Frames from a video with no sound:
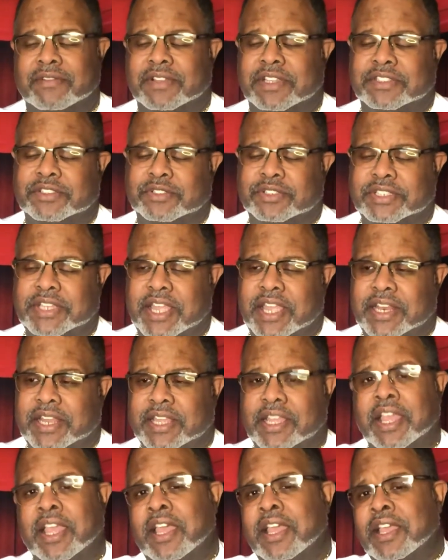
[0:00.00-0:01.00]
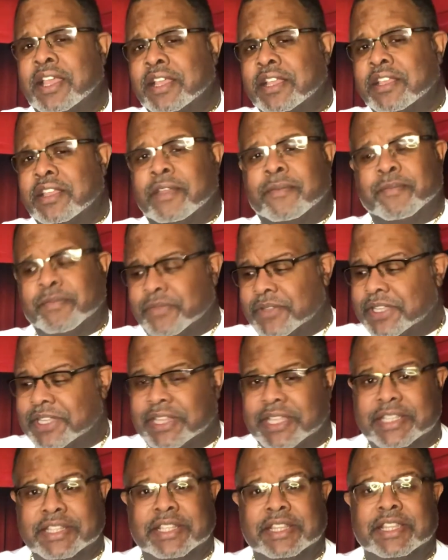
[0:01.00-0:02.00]
understanding,
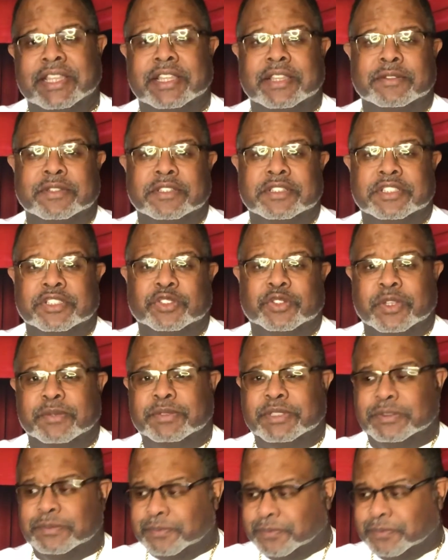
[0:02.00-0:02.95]
click the link in the description.